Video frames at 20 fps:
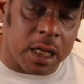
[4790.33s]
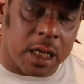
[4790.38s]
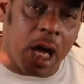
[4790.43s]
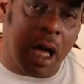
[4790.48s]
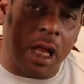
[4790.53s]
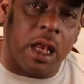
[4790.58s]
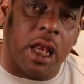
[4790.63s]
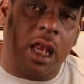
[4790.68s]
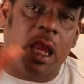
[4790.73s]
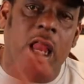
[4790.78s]

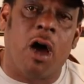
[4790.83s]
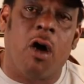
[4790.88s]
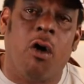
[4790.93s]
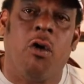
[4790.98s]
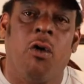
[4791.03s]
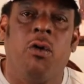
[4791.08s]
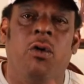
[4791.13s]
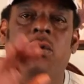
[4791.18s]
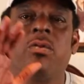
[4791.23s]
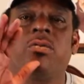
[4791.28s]
a, a
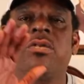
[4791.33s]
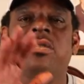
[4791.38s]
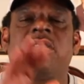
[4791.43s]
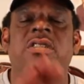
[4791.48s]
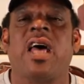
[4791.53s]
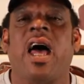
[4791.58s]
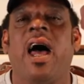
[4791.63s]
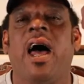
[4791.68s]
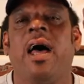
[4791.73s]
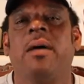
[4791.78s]

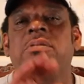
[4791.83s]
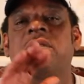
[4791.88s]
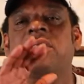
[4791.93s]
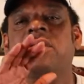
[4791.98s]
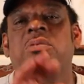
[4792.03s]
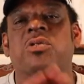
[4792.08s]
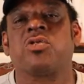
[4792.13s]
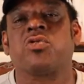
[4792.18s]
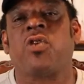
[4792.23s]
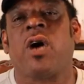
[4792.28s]
long time
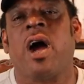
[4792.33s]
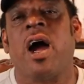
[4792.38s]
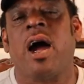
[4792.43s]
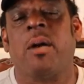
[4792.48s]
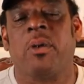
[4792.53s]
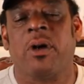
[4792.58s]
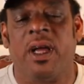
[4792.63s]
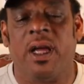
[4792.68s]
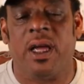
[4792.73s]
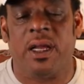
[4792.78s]

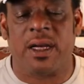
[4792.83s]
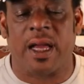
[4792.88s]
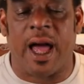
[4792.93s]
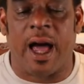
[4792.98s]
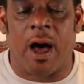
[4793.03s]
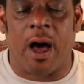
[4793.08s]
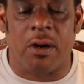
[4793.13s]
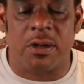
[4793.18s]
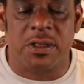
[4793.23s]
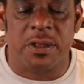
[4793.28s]
subscriber in the
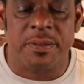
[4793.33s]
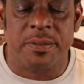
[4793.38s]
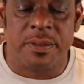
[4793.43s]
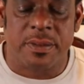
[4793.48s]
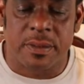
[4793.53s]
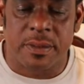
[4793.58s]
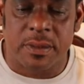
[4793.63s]
house.